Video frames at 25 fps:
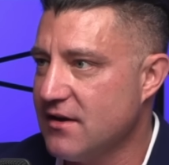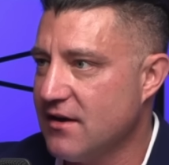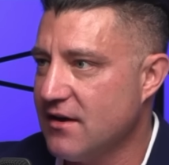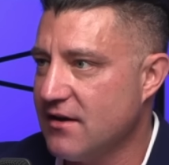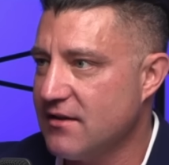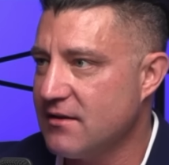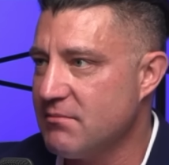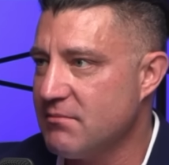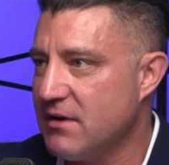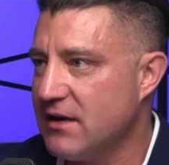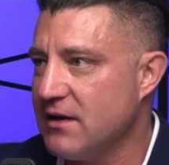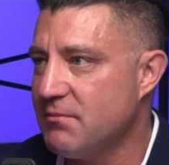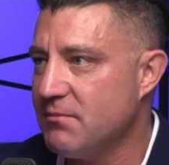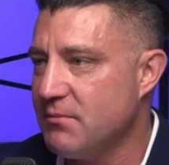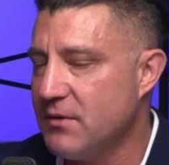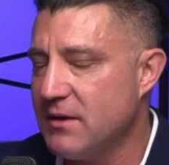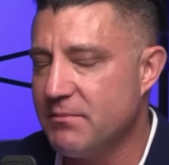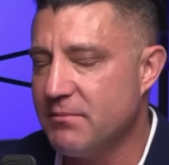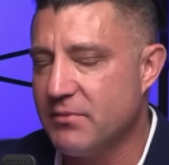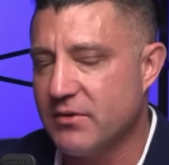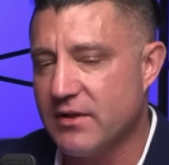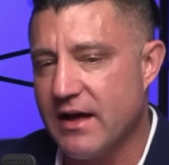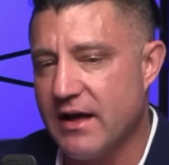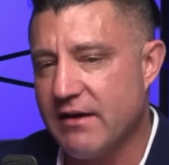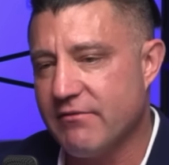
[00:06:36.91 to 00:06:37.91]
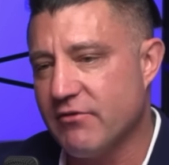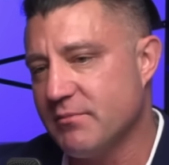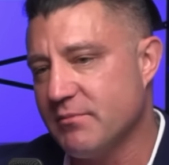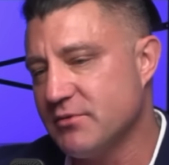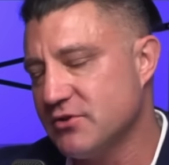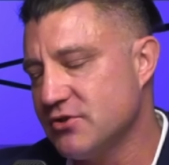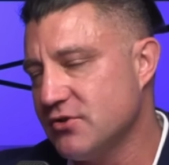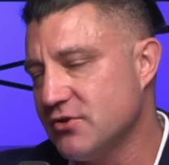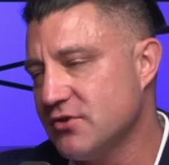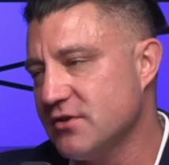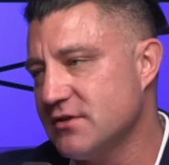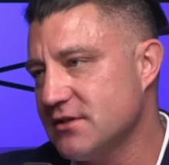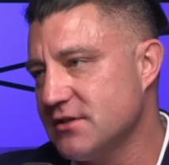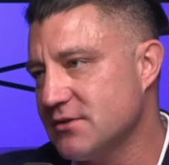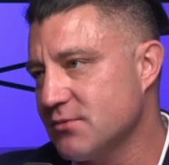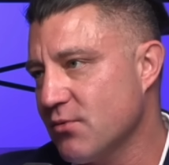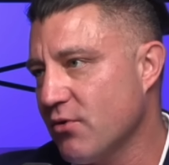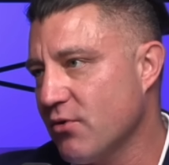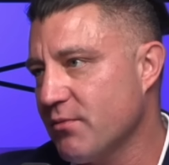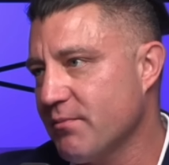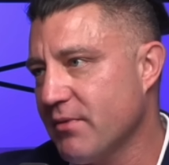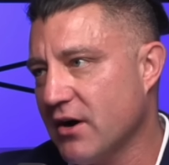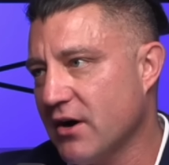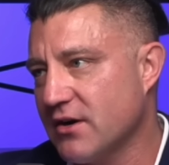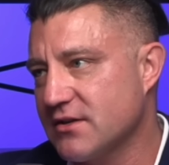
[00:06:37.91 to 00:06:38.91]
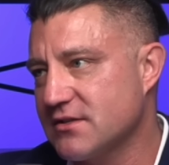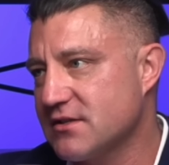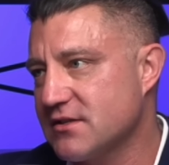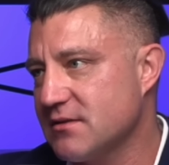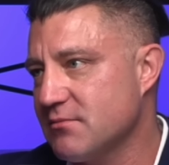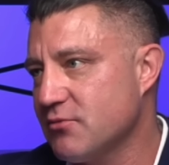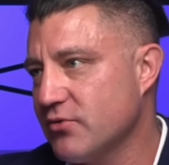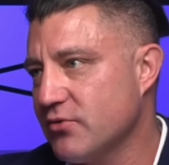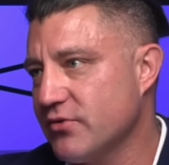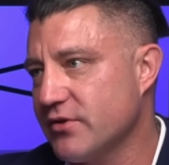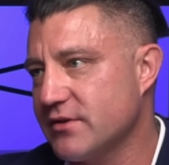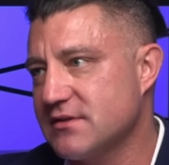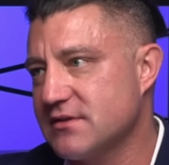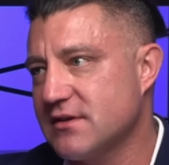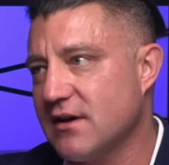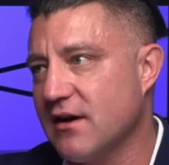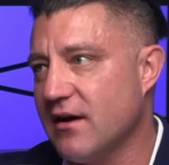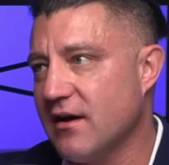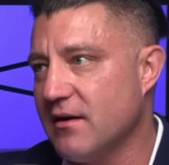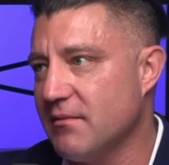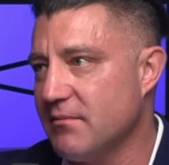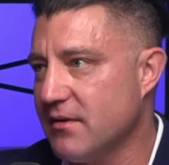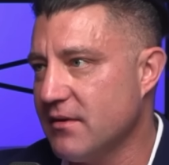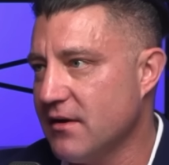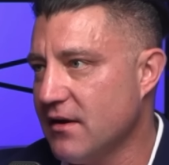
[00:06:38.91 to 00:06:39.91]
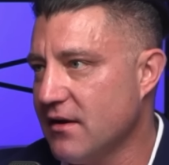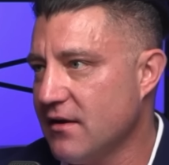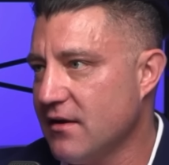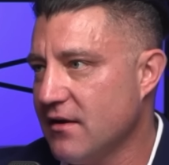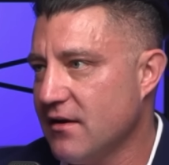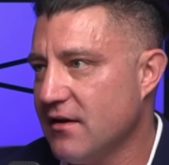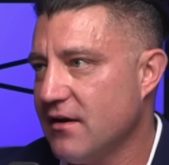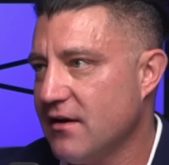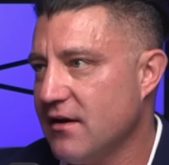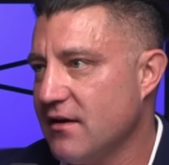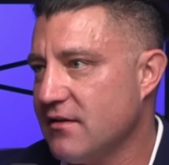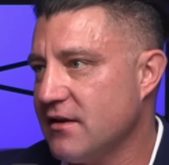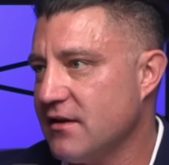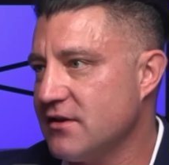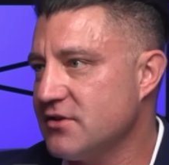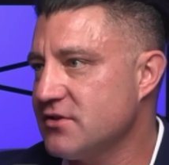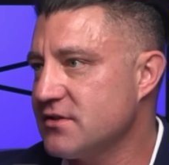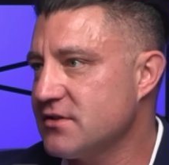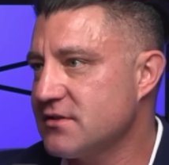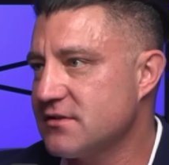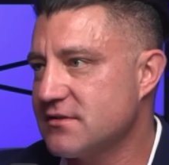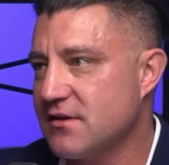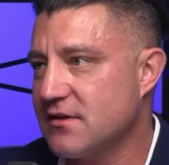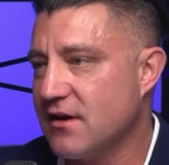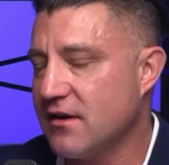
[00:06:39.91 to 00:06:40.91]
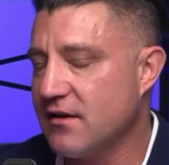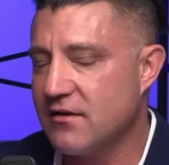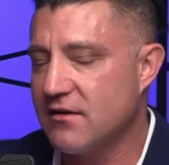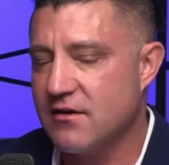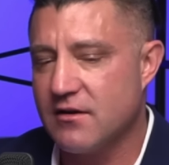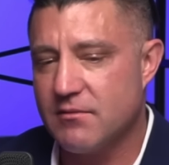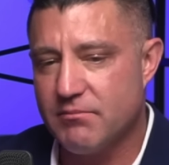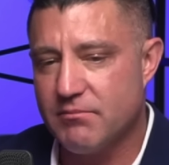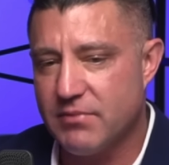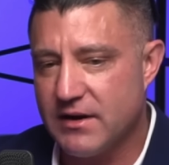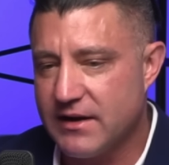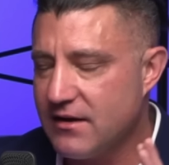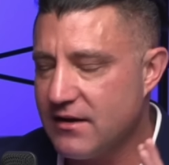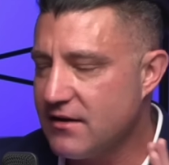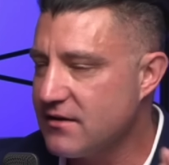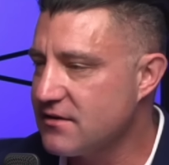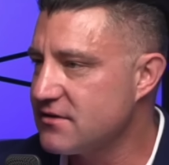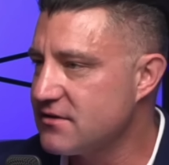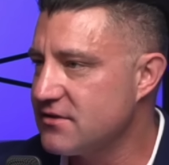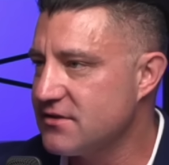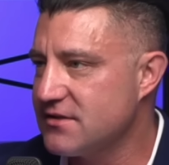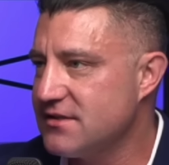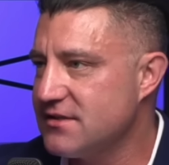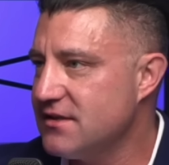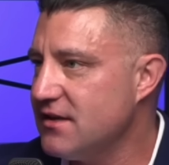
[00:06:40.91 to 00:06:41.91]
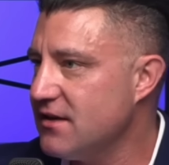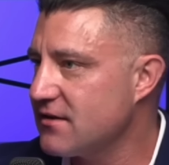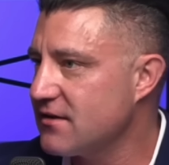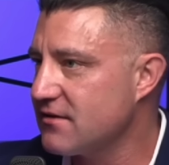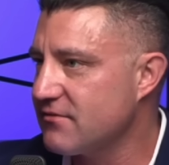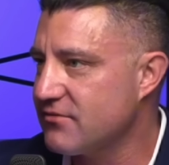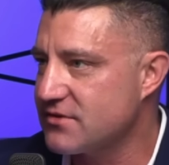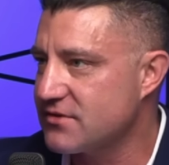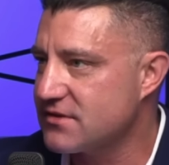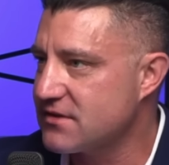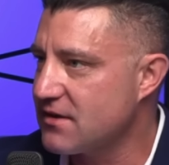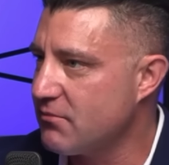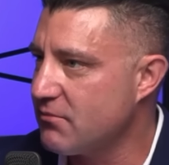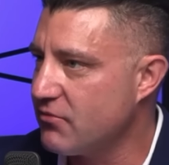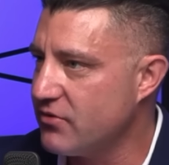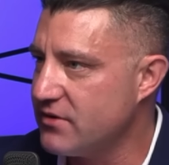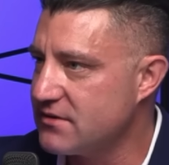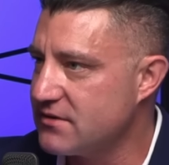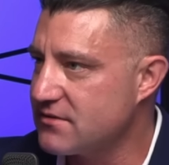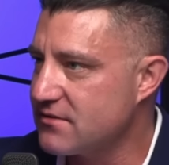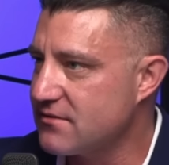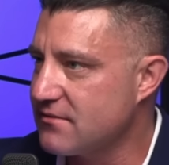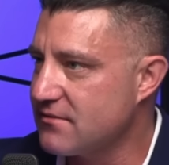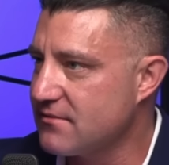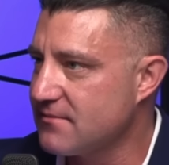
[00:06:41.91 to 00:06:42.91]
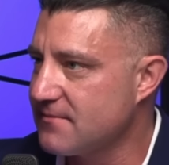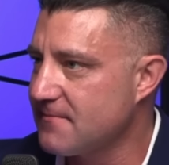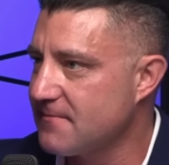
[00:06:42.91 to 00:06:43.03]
I think many people have opportunities walk past them all the time, and they just, I don't know, blinkered to seeing it for some reason.